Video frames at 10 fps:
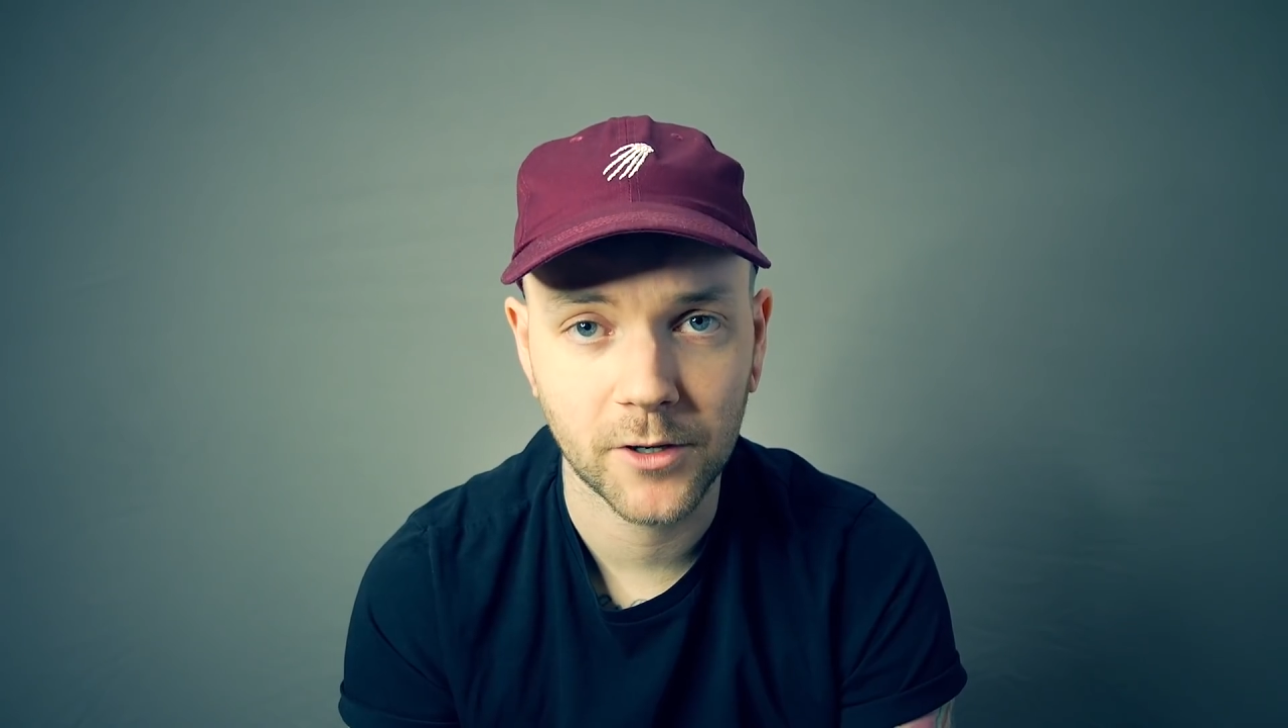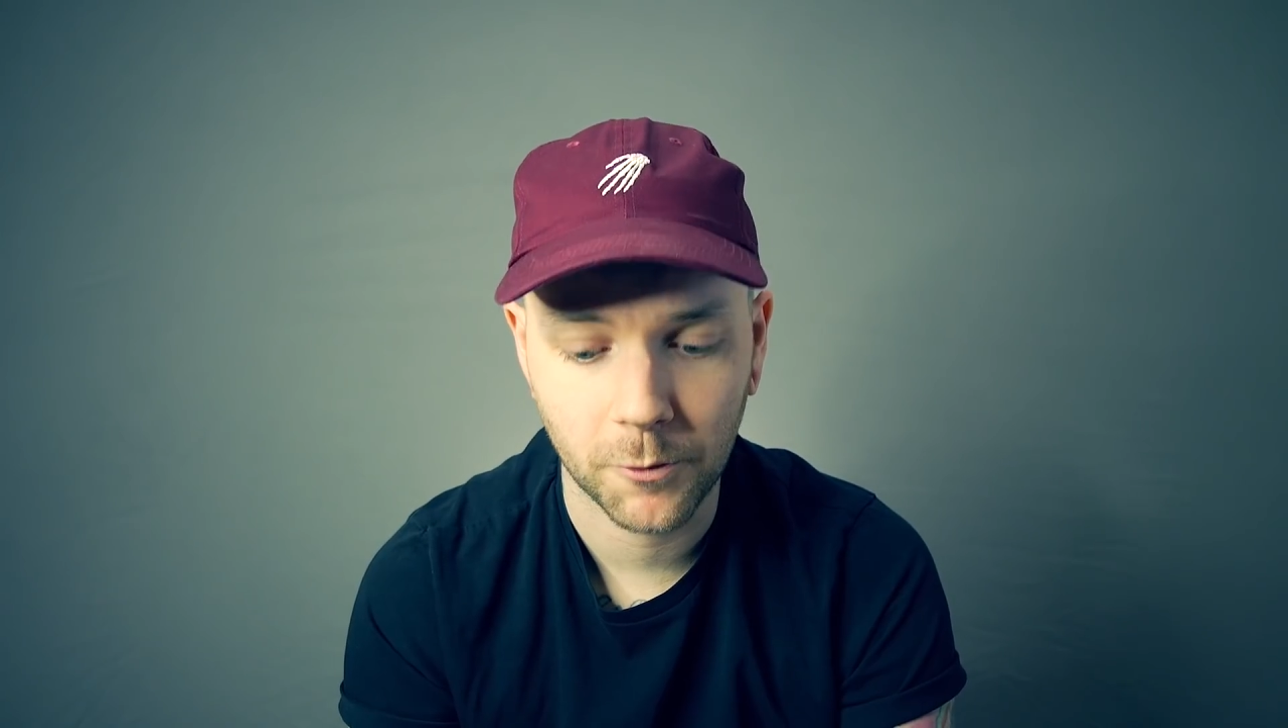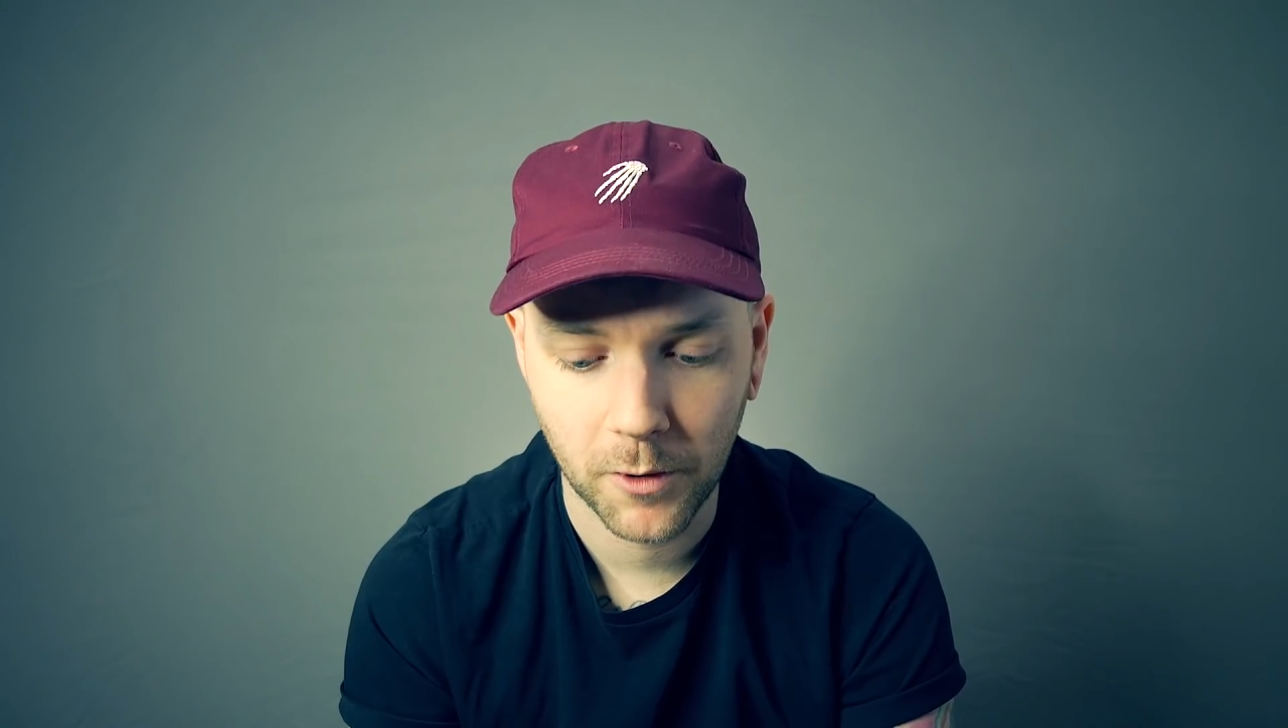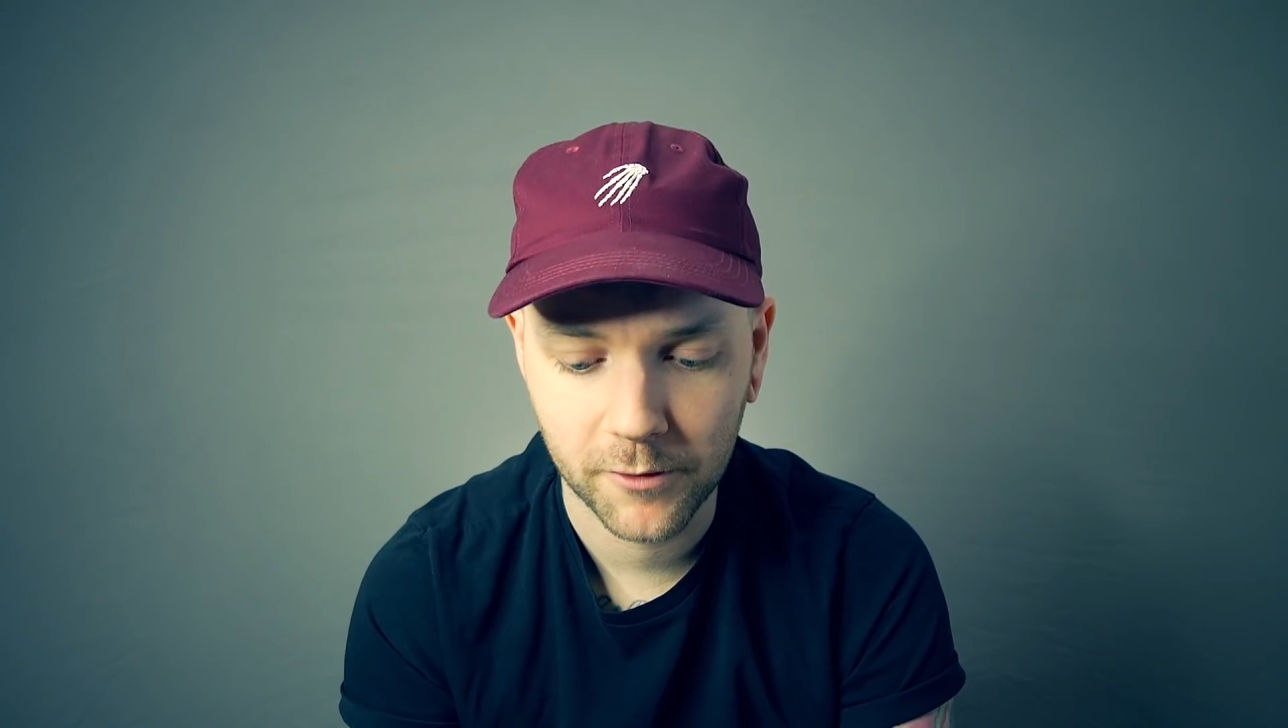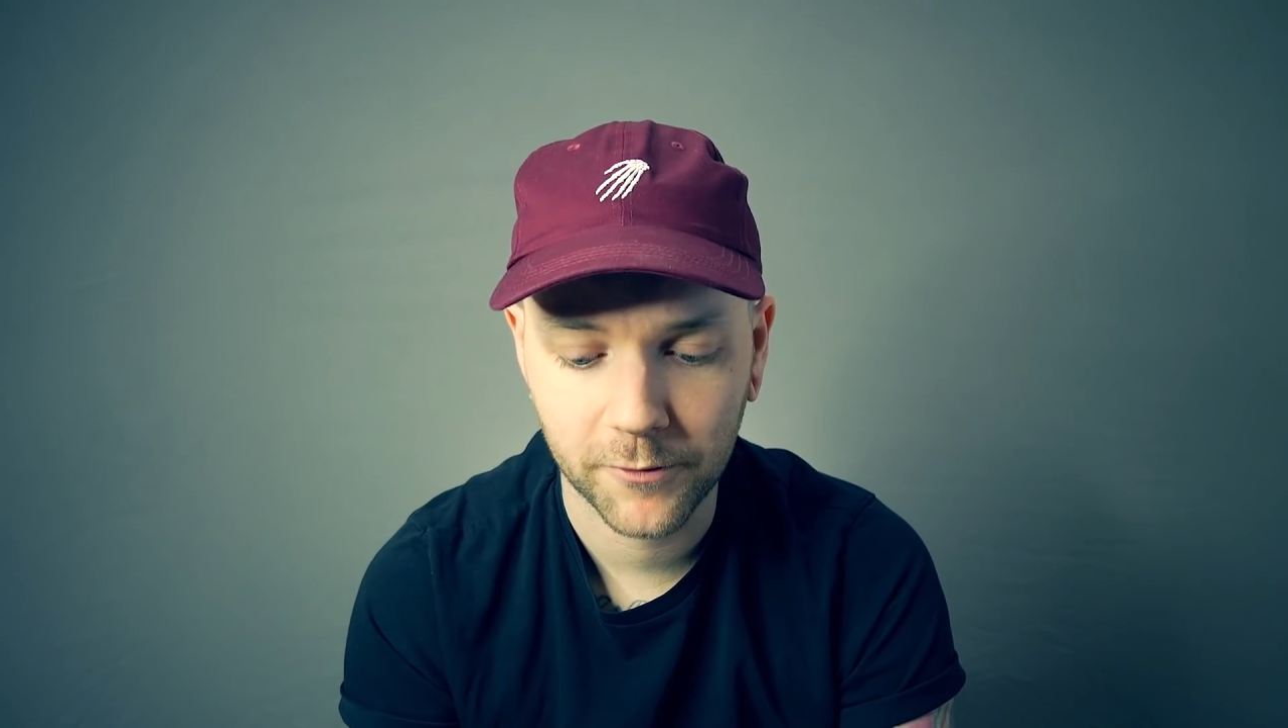your
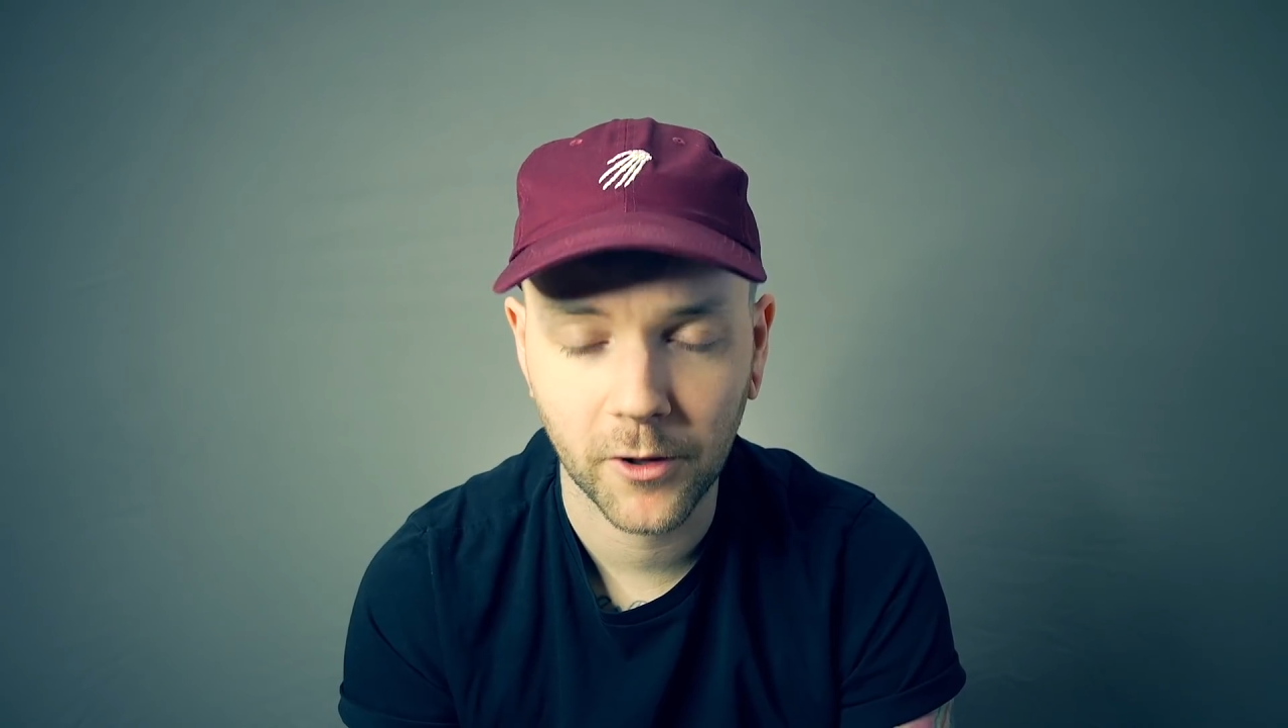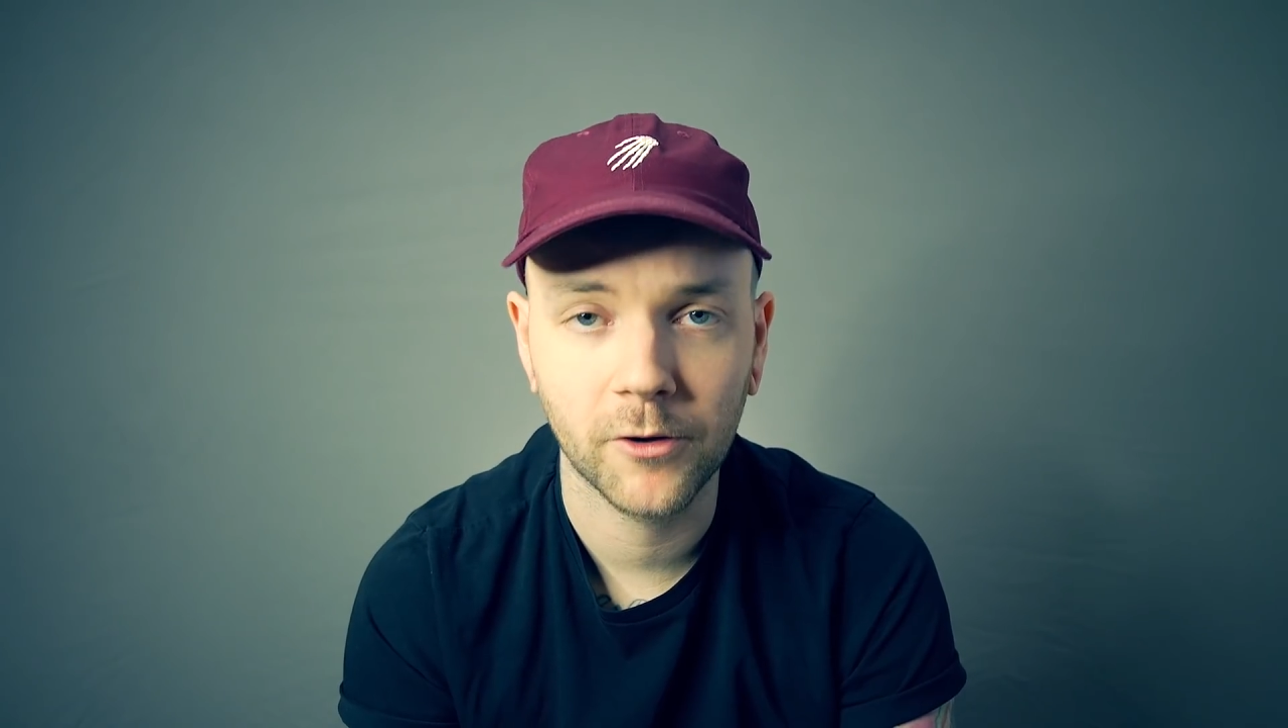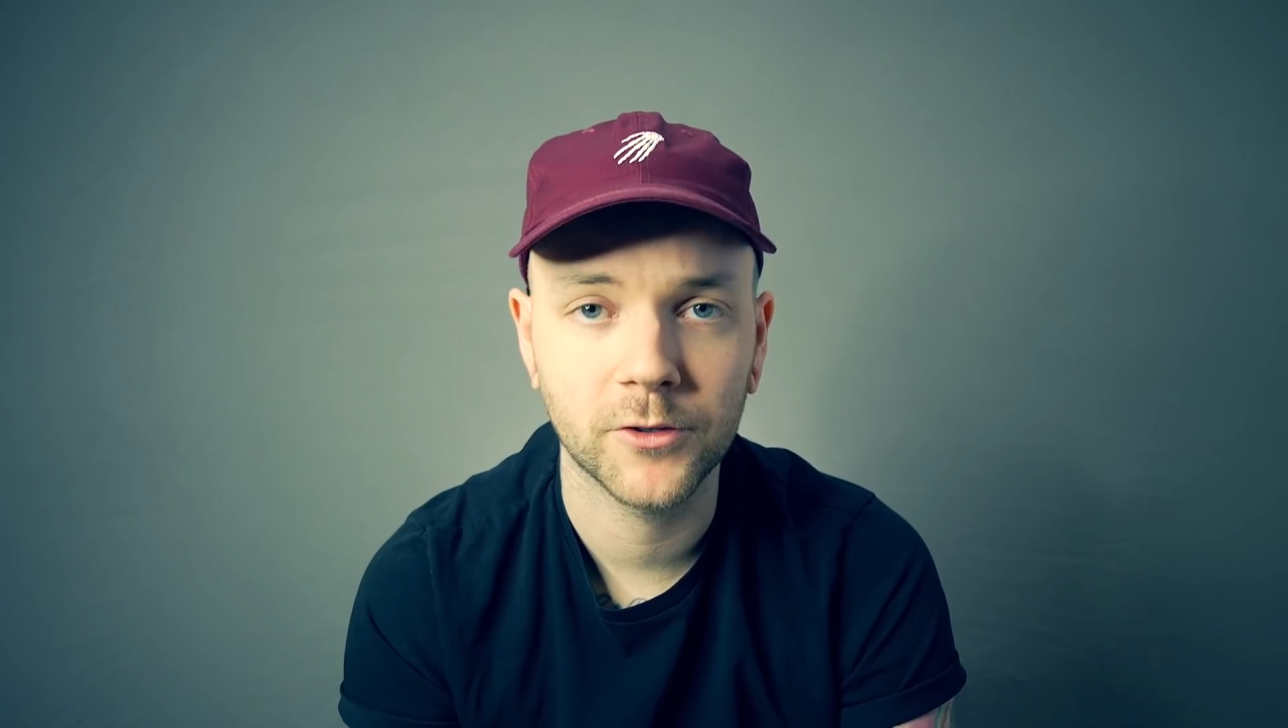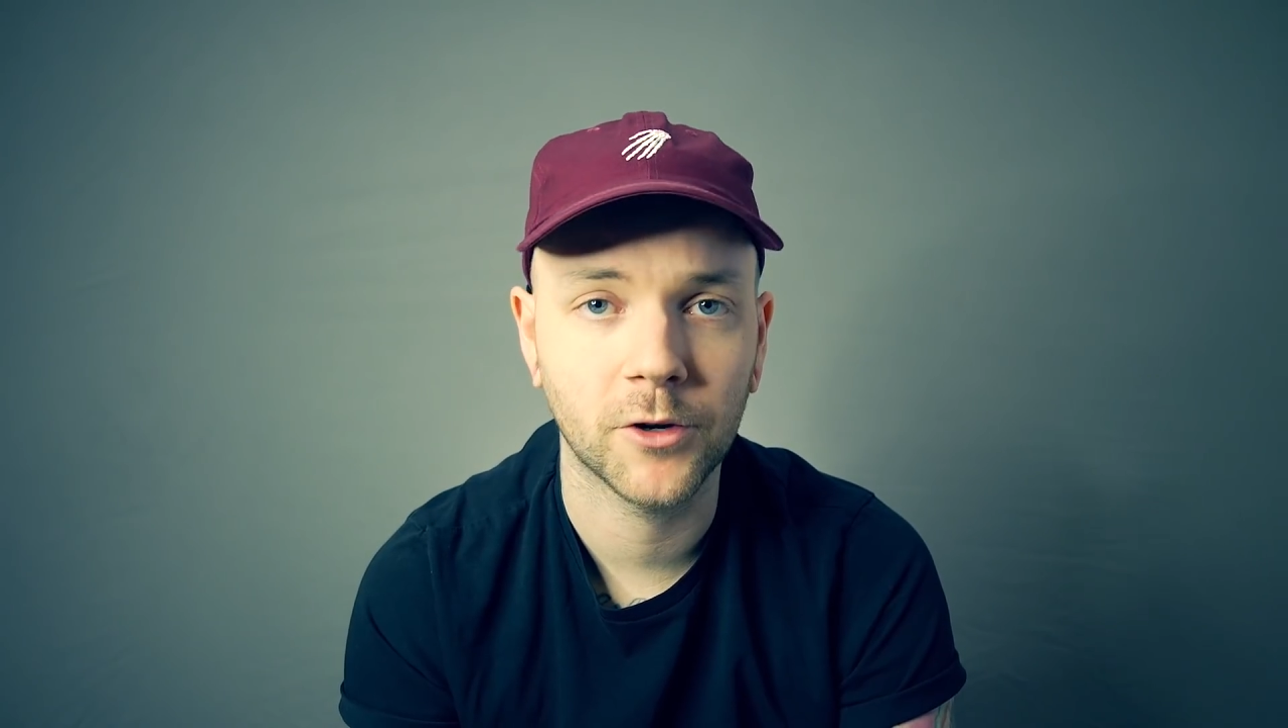workflow.